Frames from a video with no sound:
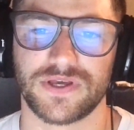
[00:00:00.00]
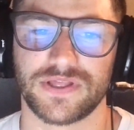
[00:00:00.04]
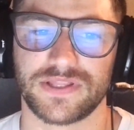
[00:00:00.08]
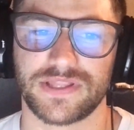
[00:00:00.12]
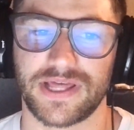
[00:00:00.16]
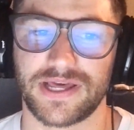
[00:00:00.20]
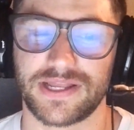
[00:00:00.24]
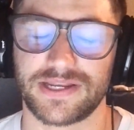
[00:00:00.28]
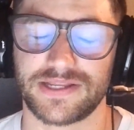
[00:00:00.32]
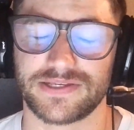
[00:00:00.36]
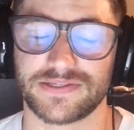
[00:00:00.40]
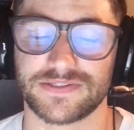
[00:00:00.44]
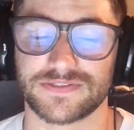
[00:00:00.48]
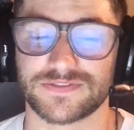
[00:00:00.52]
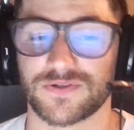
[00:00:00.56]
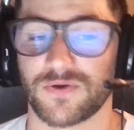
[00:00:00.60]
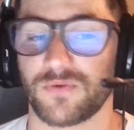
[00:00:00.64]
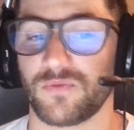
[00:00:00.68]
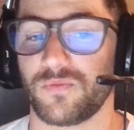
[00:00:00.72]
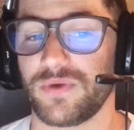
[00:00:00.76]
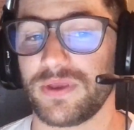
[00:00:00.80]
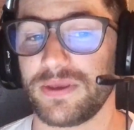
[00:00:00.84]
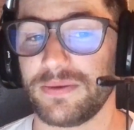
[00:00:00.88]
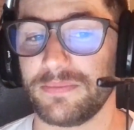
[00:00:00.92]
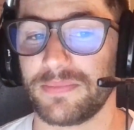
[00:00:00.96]
That is,
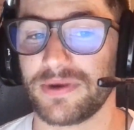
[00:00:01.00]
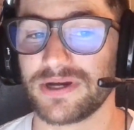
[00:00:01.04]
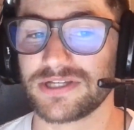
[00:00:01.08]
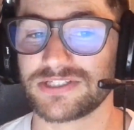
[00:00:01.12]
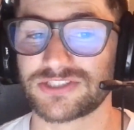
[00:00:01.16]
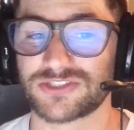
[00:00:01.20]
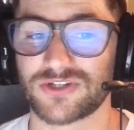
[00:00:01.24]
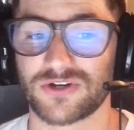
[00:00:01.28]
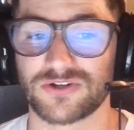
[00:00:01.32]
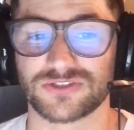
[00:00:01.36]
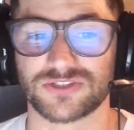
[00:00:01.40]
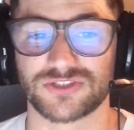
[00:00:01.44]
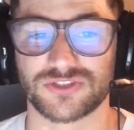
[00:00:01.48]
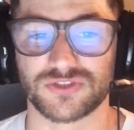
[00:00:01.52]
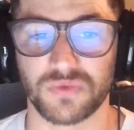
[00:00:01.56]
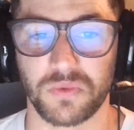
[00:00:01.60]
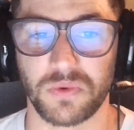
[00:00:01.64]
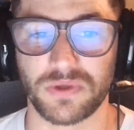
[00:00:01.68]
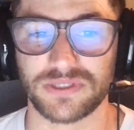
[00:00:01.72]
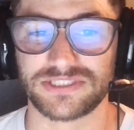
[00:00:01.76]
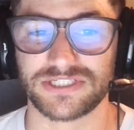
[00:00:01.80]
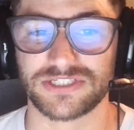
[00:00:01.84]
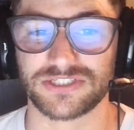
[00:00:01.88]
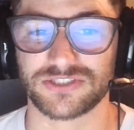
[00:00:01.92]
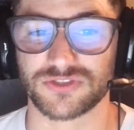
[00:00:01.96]
we must start
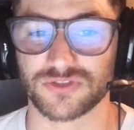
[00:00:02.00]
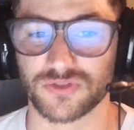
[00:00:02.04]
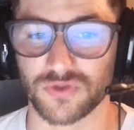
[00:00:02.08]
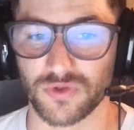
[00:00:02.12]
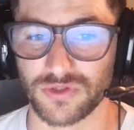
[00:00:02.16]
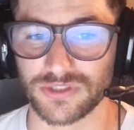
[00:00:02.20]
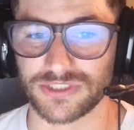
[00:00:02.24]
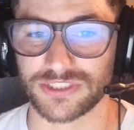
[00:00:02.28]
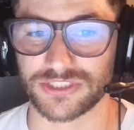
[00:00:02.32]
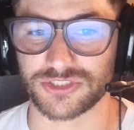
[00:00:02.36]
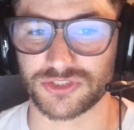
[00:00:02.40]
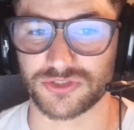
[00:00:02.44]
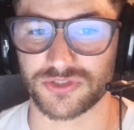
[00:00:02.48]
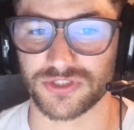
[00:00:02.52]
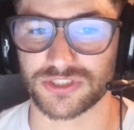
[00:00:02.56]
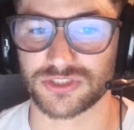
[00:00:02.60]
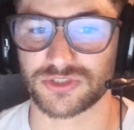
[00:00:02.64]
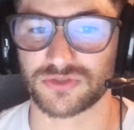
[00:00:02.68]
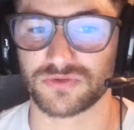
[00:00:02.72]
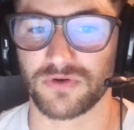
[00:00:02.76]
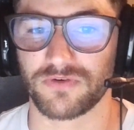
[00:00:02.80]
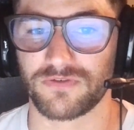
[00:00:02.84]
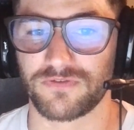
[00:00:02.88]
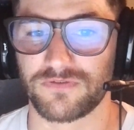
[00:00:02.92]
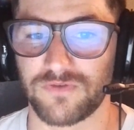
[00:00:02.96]
switching school districts
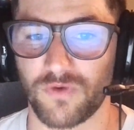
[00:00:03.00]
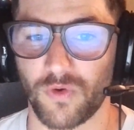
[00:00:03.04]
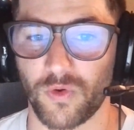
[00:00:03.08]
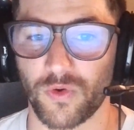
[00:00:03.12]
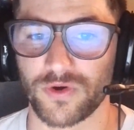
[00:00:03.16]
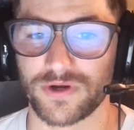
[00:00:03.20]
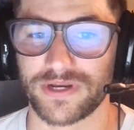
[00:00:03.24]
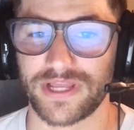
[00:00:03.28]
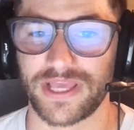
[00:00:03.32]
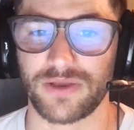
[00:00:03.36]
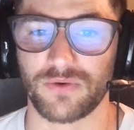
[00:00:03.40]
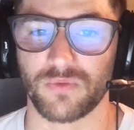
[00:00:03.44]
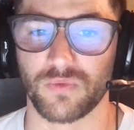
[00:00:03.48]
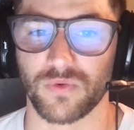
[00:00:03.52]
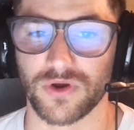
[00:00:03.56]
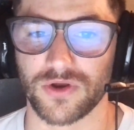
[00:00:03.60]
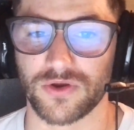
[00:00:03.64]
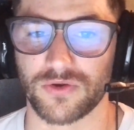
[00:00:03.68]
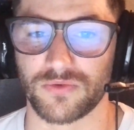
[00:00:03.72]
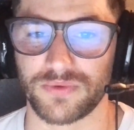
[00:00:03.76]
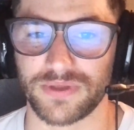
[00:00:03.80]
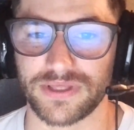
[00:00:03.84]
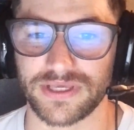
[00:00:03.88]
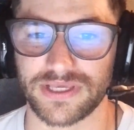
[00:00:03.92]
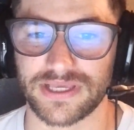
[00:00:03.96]
to a 4 day
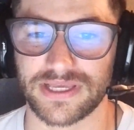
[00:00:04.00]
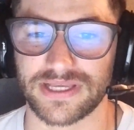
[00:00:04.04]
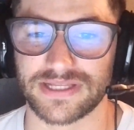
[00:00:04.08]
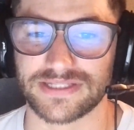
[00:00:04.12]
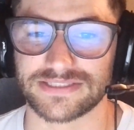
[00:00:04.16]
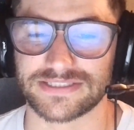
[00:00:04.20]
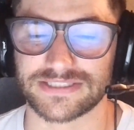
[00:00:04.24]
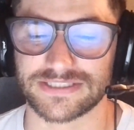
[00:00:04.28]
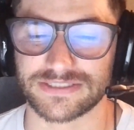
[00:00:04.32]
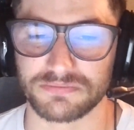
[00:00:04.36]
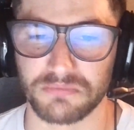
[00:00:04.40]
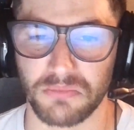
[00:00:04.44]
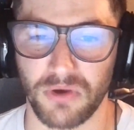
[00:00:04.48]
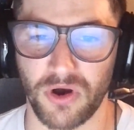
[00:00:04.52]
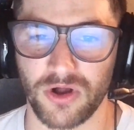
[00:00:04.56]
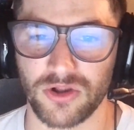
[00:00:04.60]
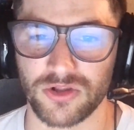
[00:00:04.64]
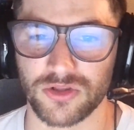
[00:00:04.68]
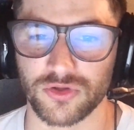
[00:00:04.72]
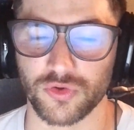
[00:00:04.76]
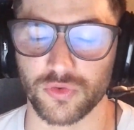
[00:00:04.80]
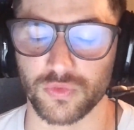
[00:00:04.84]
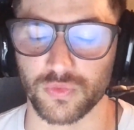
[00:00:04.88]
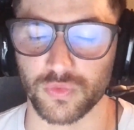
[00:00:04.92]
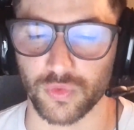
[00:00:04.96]
work week in
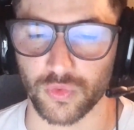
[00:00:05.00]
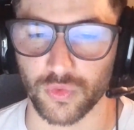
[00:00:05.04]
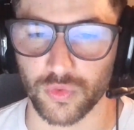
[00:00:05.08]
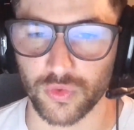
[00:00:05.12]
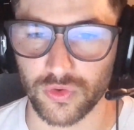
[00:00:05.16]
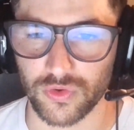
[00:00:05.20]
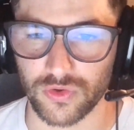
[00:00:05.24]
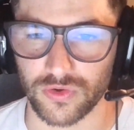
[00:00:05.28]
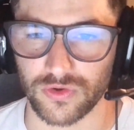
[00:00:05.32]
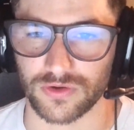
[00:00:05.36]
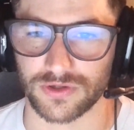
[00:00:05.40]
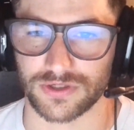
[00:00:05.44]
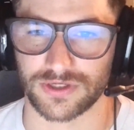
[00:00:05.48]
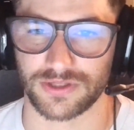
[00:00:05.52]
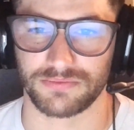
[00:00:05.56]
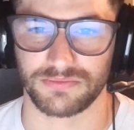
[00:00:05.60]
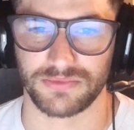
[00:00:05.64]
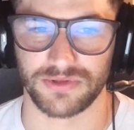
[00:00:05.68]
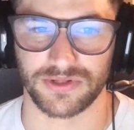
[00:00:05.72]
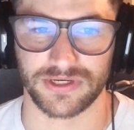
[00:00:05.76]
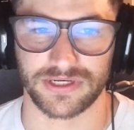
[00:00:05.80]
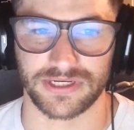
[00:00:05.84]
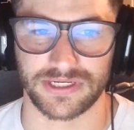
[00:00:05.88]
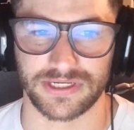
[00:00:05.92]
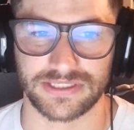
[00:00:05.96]
smaller rural
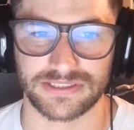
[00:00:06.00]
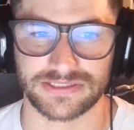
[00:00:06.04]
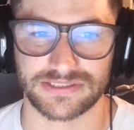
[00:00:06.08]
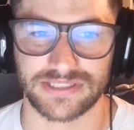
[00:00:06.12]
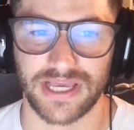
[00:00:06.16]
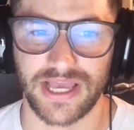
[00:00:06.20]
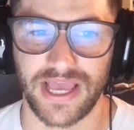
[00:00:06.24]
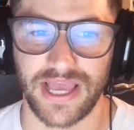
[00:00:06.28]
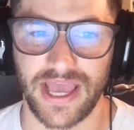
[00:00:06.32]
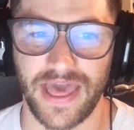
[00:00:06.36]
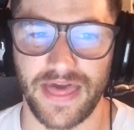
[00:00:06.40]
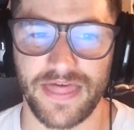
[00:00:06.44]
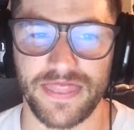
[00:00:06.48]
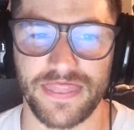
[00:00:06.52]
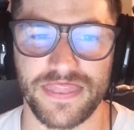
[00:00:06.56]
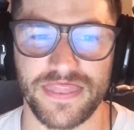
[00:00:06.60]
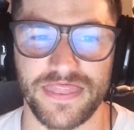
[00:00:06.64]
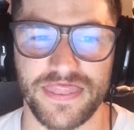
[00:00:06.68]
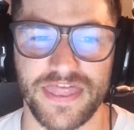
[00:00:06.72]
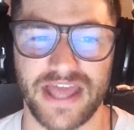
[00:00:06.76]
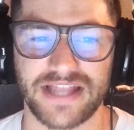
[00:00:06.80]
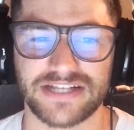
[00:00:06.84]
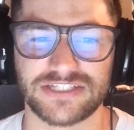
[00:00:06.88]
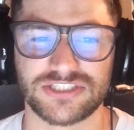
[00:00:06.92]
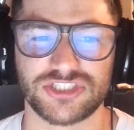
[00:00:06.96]
communities and
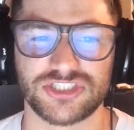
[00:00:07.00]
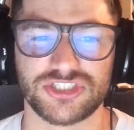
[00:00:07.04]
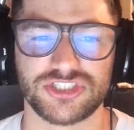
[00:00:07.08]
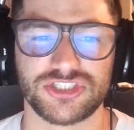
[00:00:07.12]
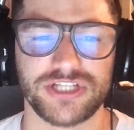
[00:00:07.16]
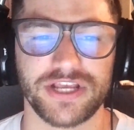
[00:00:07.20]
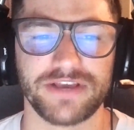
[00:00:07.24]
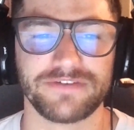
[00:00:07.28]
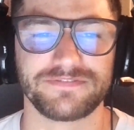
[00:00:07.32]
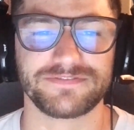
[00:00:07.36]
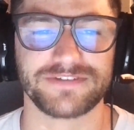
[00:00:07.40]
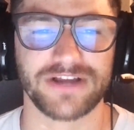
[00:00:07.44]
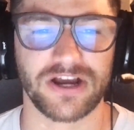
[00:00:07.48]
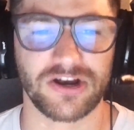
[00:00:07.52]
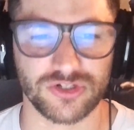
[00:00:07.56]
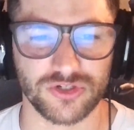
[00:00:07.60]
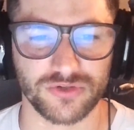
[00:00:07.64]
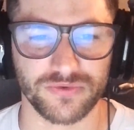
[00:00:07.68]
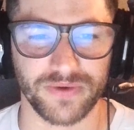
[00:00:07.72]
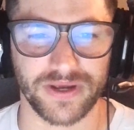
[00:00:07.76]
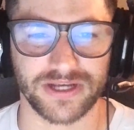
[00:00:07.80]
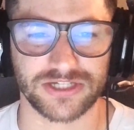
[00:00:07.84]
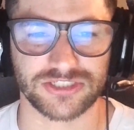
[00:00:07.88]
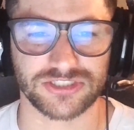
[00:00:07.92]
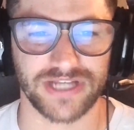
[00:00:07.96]
then shift our
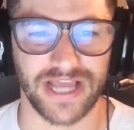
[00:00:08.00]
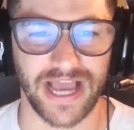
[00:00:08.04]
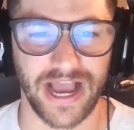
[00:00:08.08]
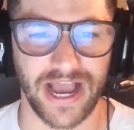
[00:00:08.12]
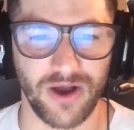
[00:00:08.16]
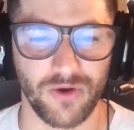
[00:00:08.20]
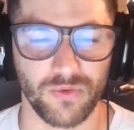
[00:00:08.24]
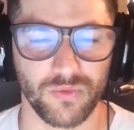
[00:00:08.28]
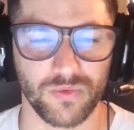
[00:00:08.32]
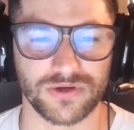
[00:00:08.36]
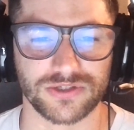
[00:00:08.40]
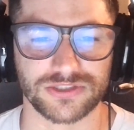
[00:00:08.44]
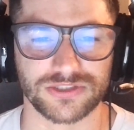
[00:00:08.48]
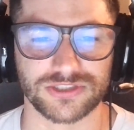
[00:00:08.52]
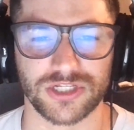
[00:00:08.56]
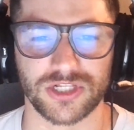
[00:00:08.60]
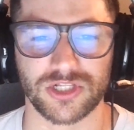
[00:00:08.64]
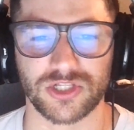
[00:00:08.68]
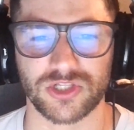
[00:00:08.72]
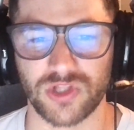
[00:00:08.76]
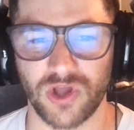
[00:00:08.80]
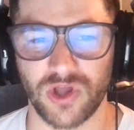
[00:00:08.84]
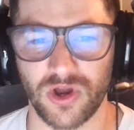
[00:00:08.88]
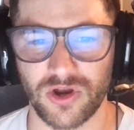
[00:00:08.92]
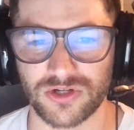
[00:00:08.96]
direction outward to
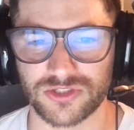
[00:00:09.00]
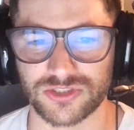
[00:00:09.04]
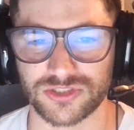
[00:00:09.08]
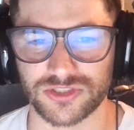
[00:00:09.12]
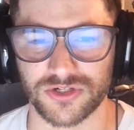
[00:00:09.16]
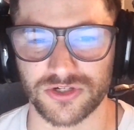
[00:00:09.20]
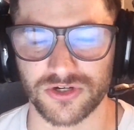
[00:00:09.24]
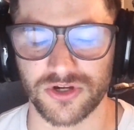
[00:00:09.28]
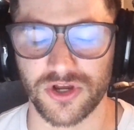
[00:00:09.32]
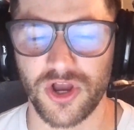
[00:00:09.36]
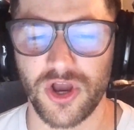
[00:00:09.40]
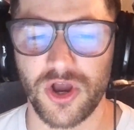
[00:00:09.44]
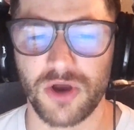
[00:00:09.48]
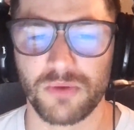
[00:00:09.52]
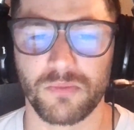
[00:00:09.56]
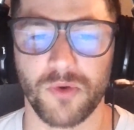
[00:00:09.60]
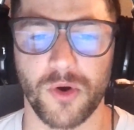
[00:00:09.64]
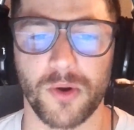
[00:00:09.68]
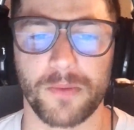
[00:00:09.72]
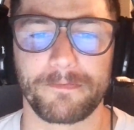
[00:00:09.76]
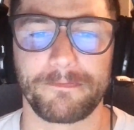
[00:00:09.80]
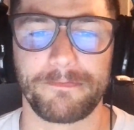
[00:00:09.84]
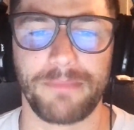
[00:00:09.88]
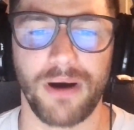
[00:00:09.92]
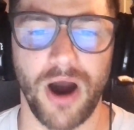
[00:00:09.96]
larger,
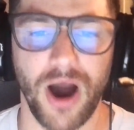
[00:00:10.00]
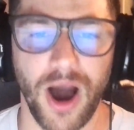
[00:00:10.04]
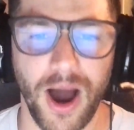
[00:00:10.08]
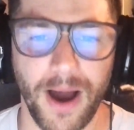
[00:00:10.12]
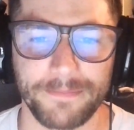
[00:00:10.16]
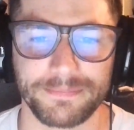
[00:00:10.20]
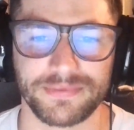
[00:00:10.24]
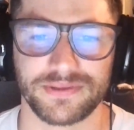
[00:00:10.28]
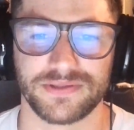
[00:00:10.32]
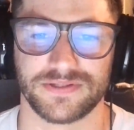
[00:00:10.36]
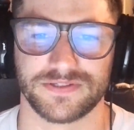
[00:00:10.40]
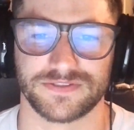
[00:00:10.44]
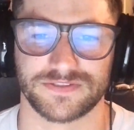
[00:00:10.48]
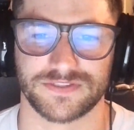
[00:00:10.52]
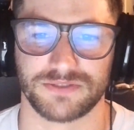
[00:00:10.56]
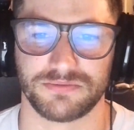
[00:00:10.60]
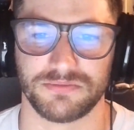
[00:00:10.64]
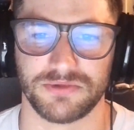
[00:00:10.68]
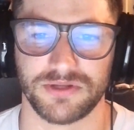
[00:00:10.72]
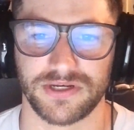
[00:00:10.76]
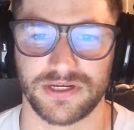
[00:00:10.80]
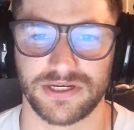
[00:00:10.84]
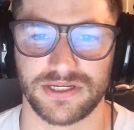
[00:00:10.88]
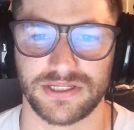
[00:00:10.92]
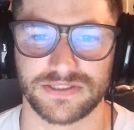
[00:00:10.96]
more populous
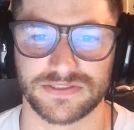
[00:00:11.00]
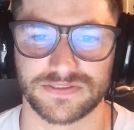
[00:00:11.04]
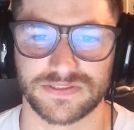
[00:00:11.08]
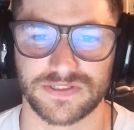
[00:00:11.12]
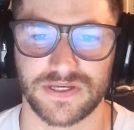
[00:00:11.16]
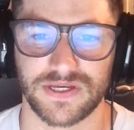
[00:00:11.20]
communities.